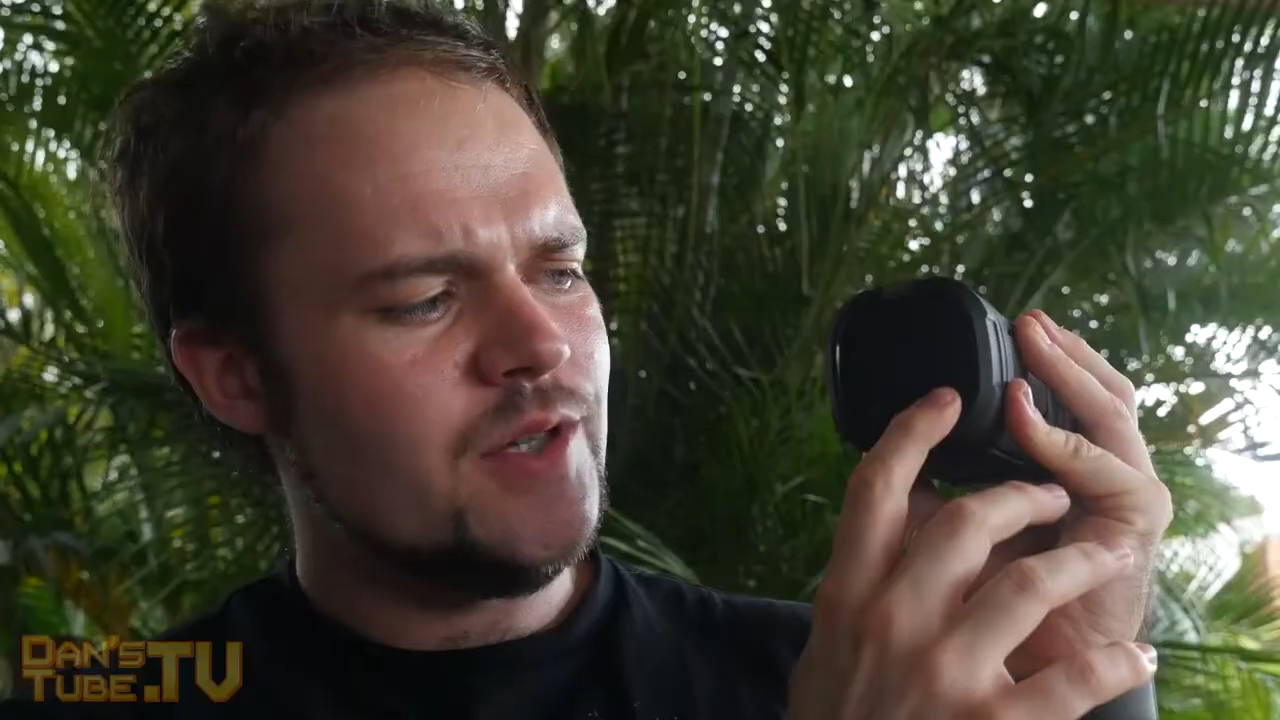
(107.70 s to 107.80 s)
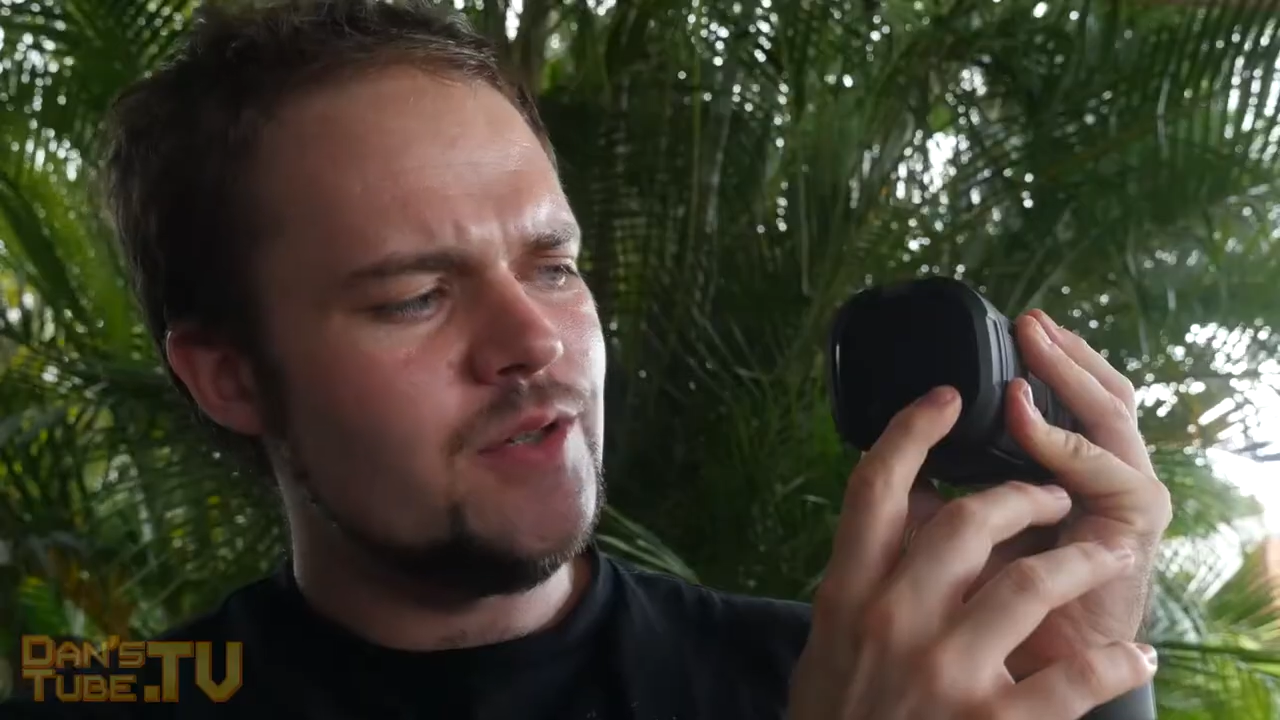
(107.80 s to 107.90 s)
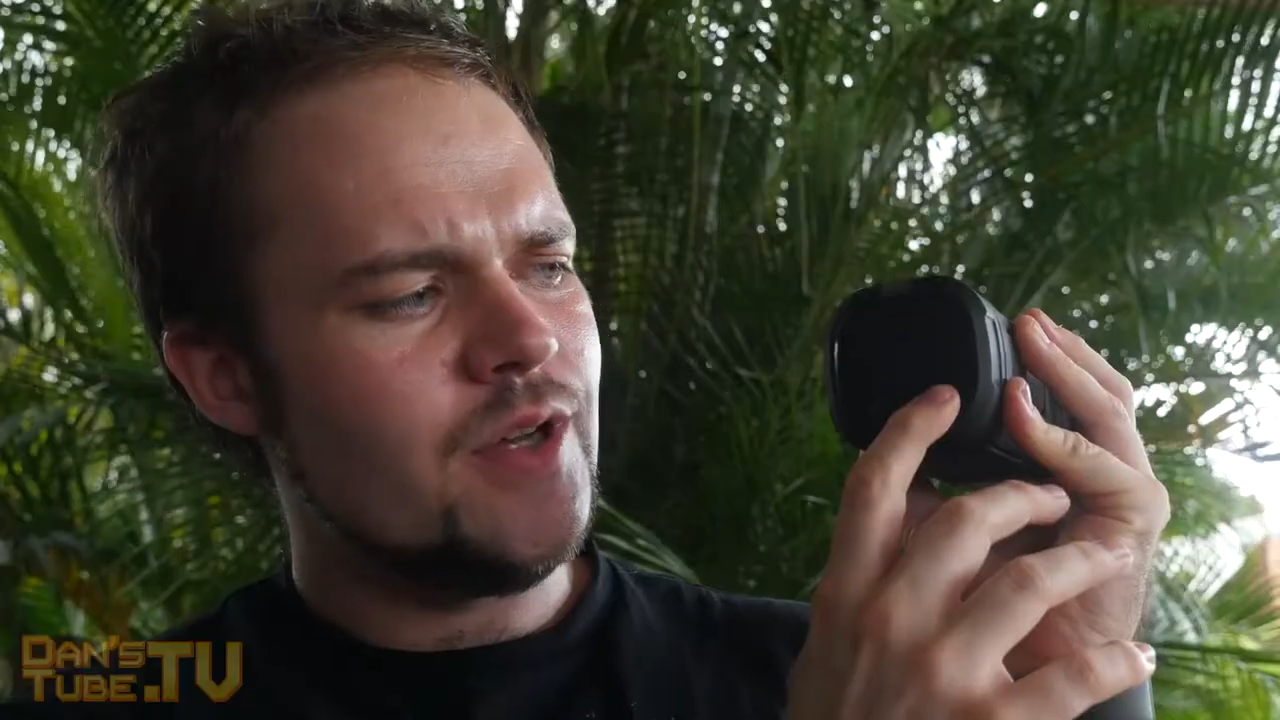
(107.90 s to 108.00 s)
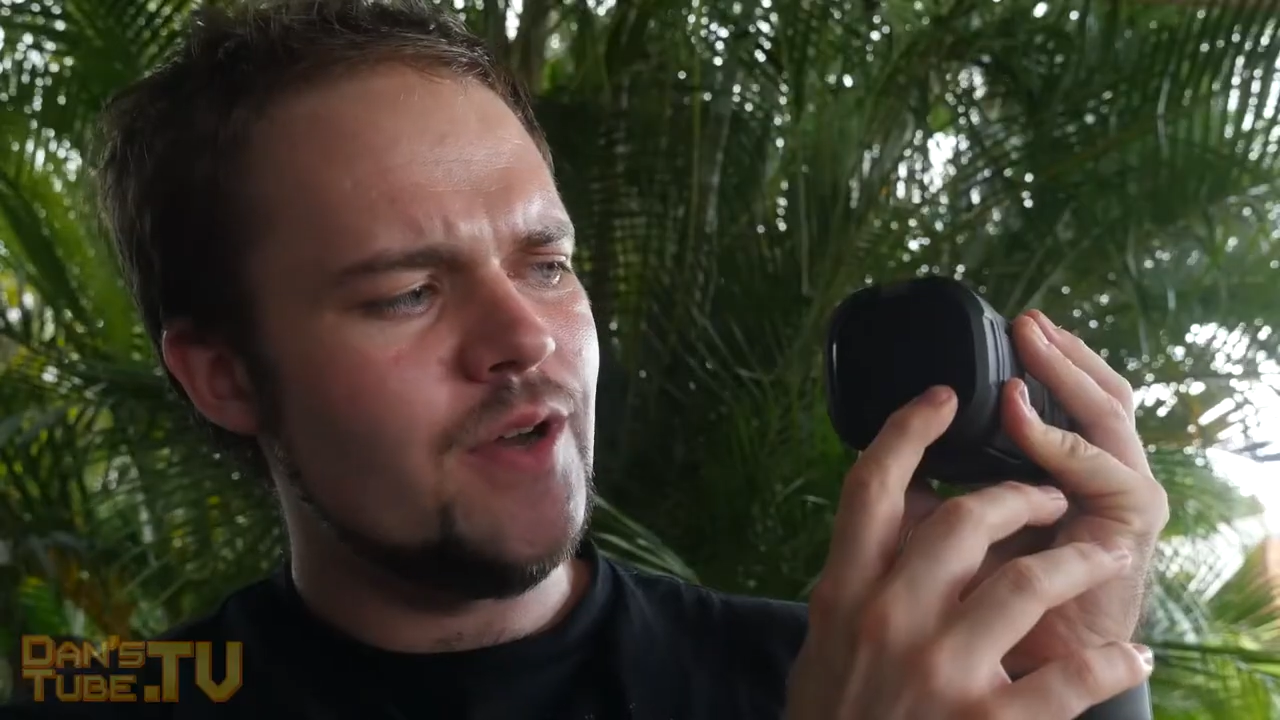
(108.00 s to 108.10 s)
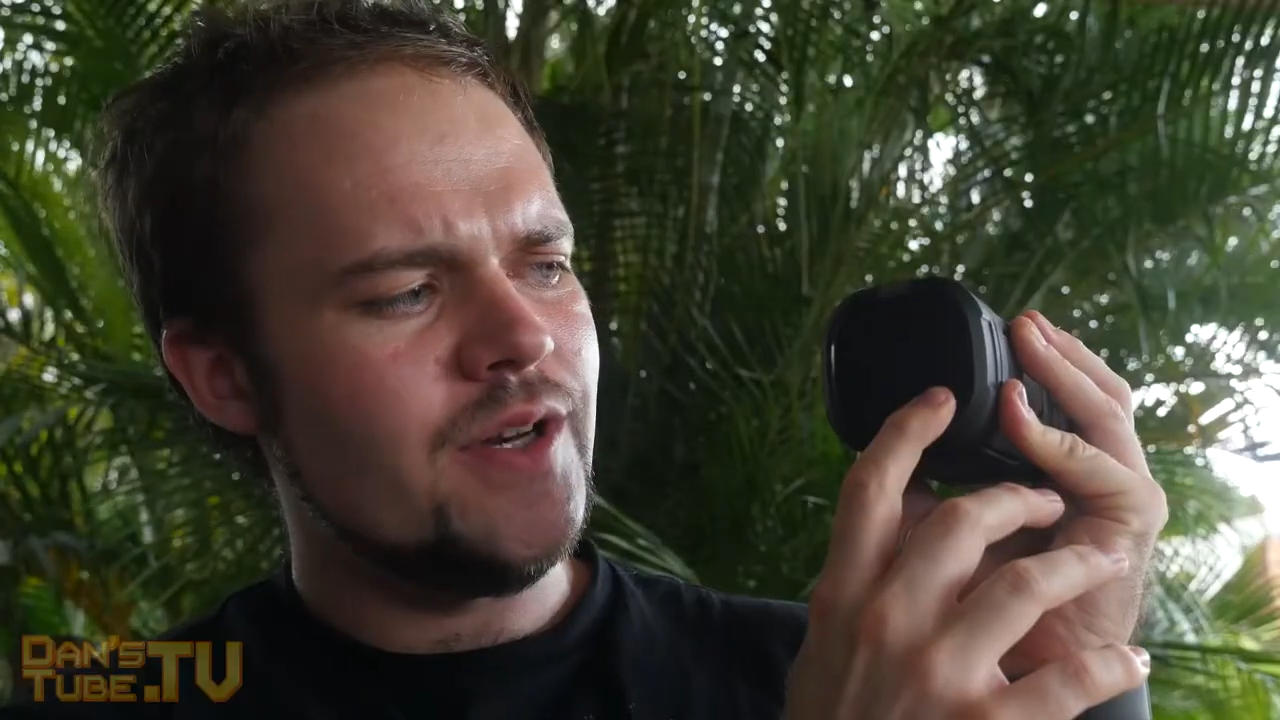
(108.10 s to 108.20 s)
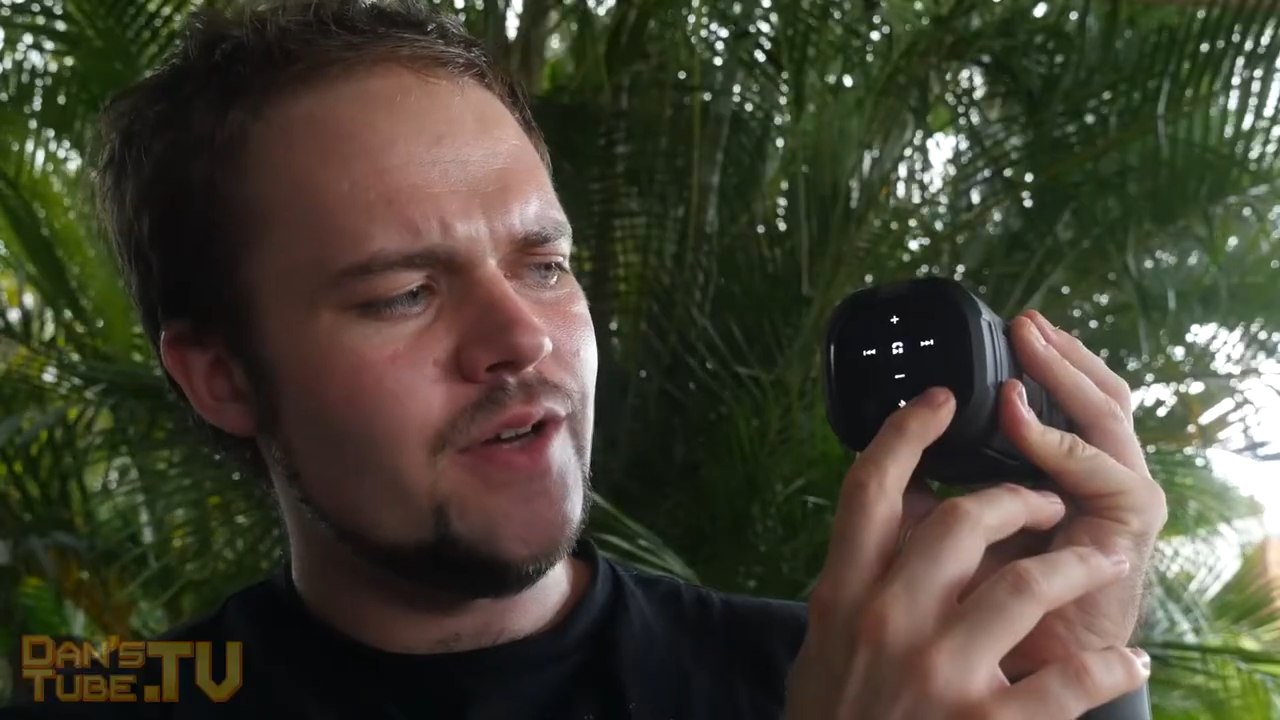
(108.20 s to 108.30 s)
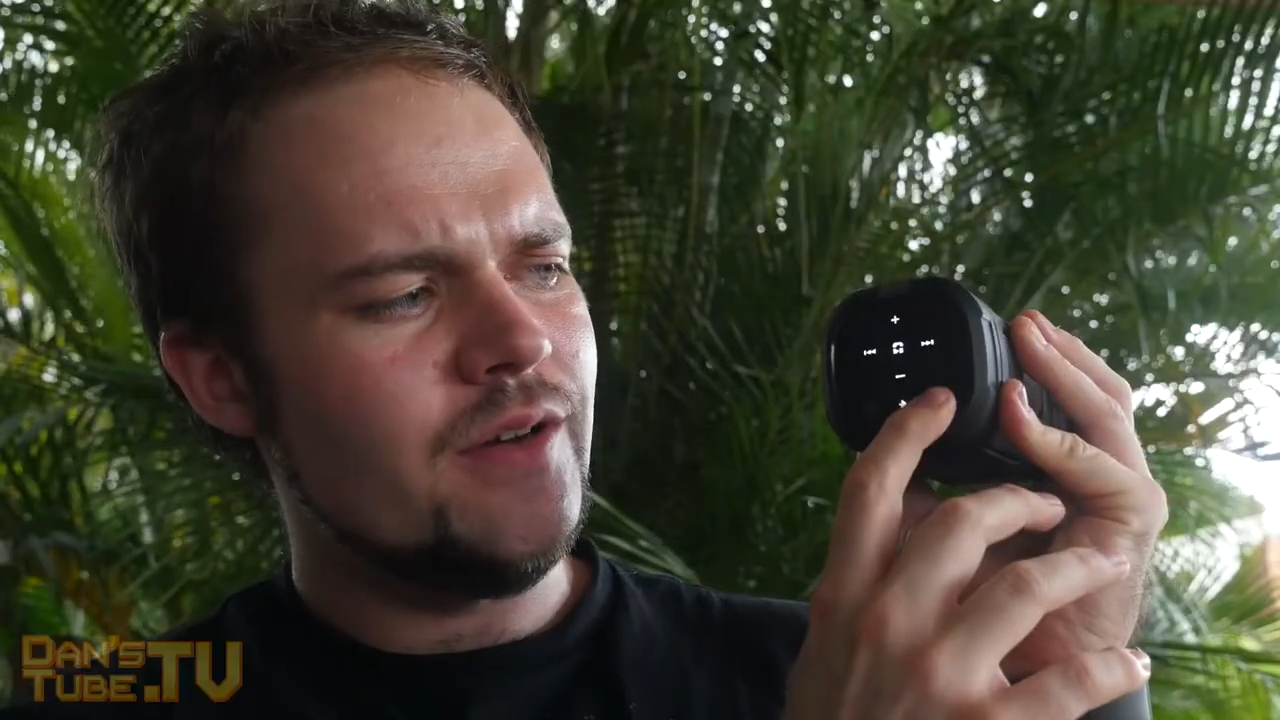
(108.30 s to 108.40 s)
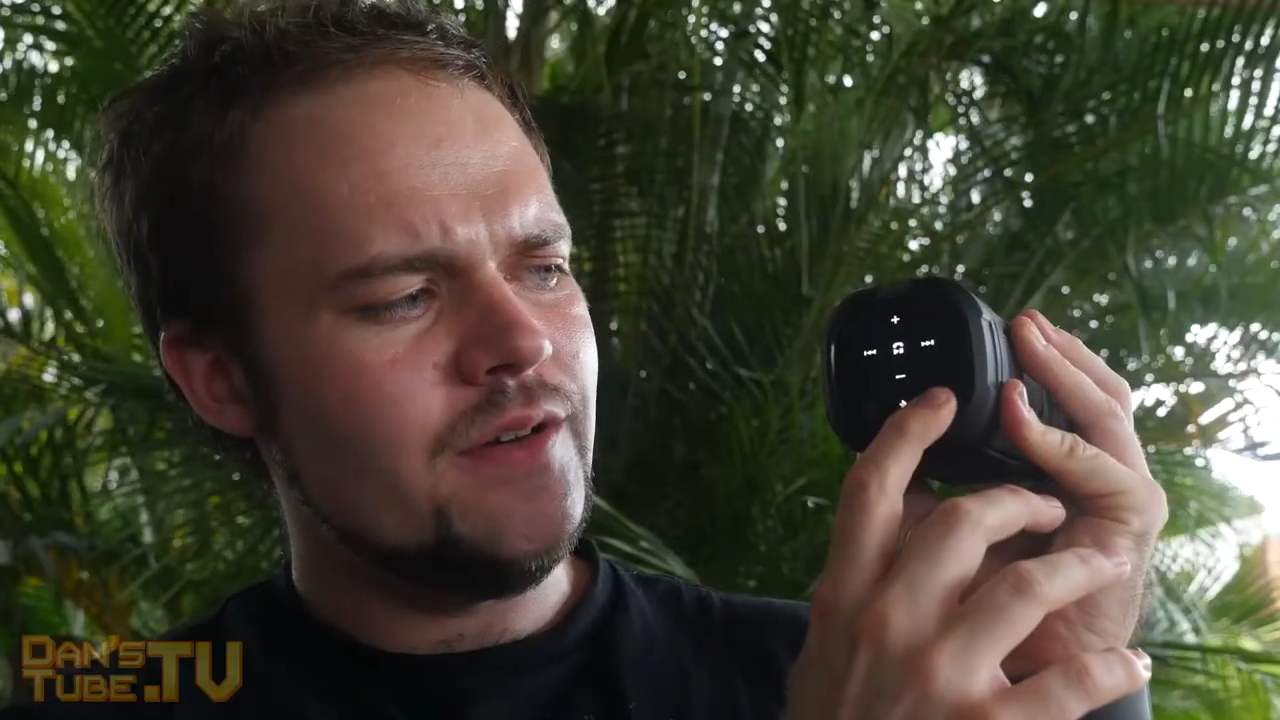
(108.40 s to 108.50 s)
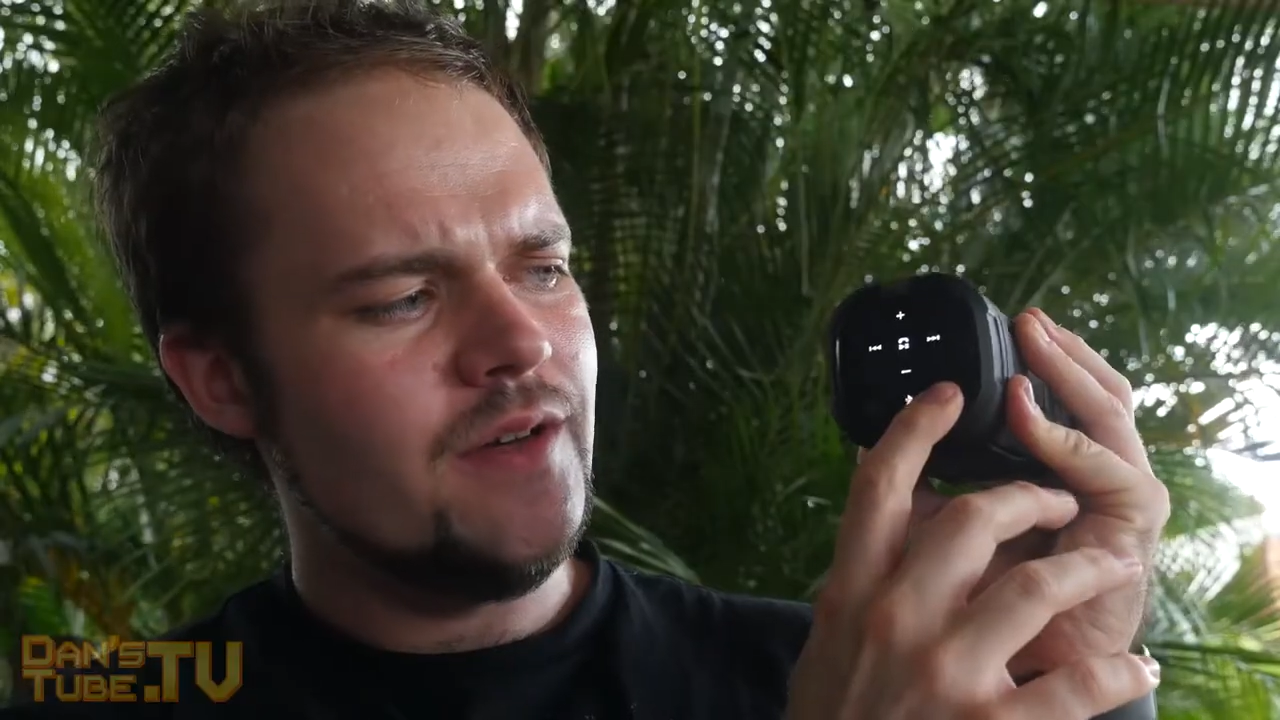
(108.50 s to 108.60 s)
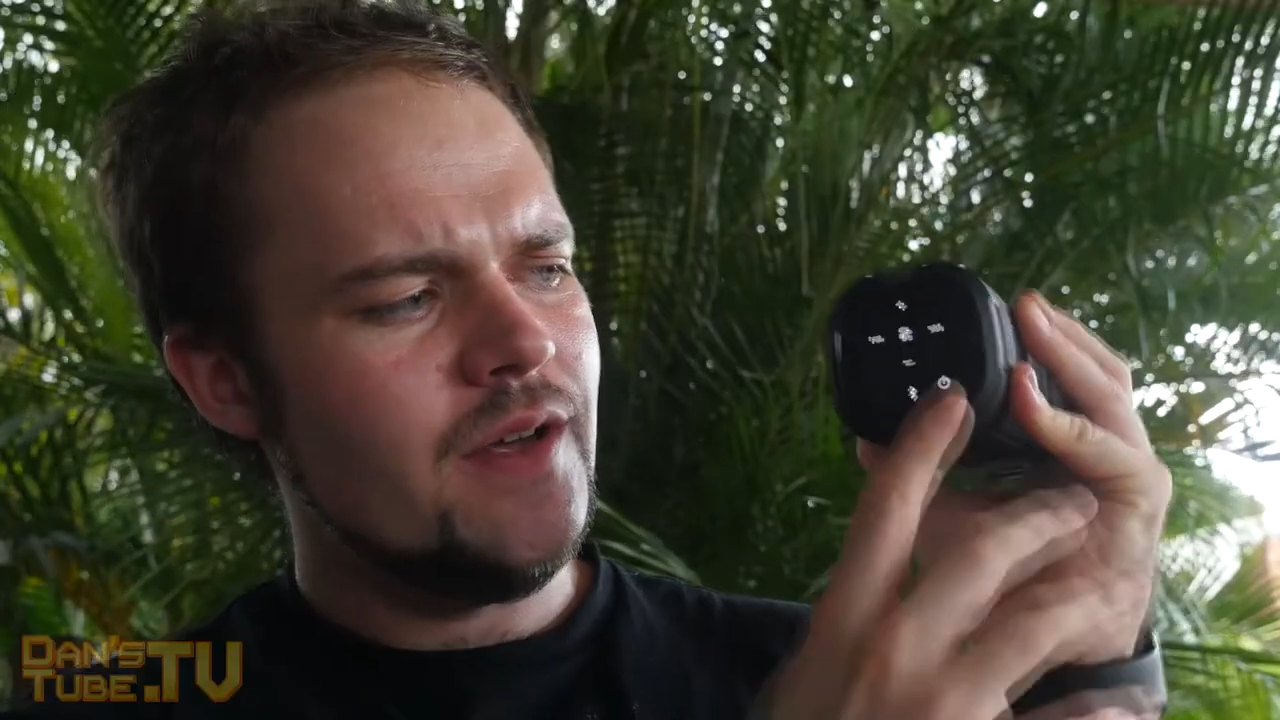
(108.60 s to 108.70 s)
you turn it
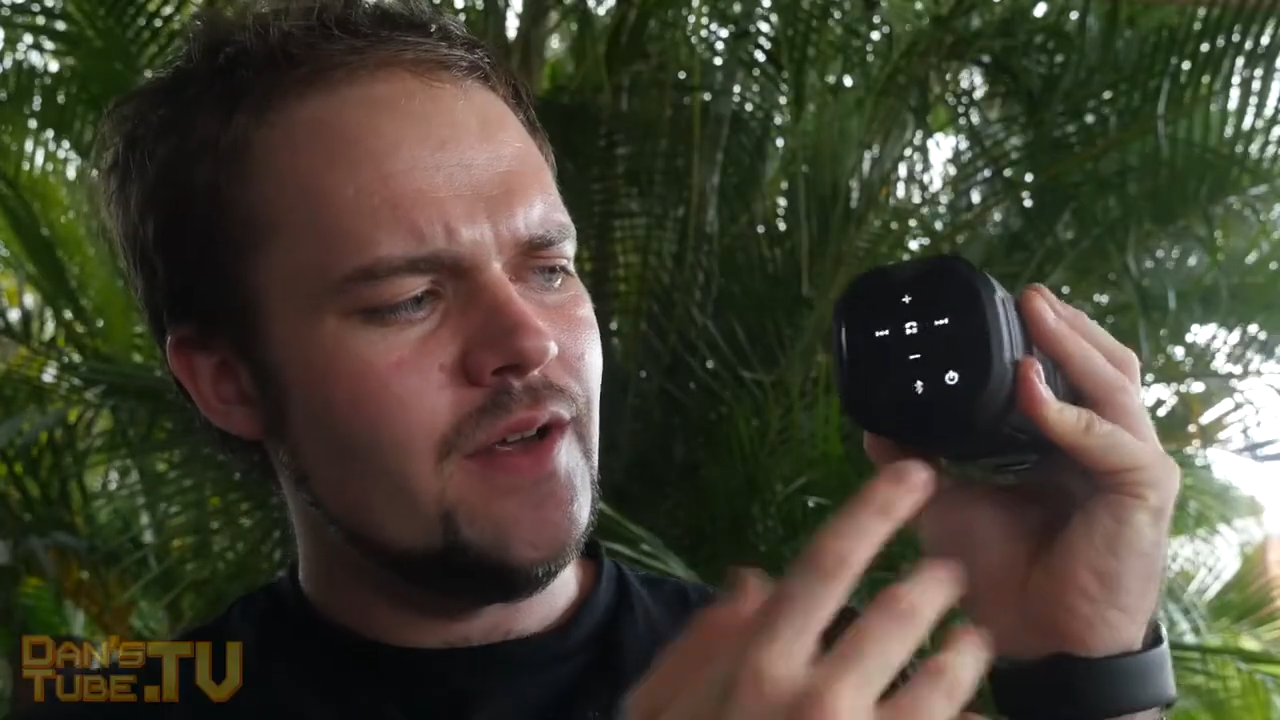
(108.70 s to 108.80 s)
on,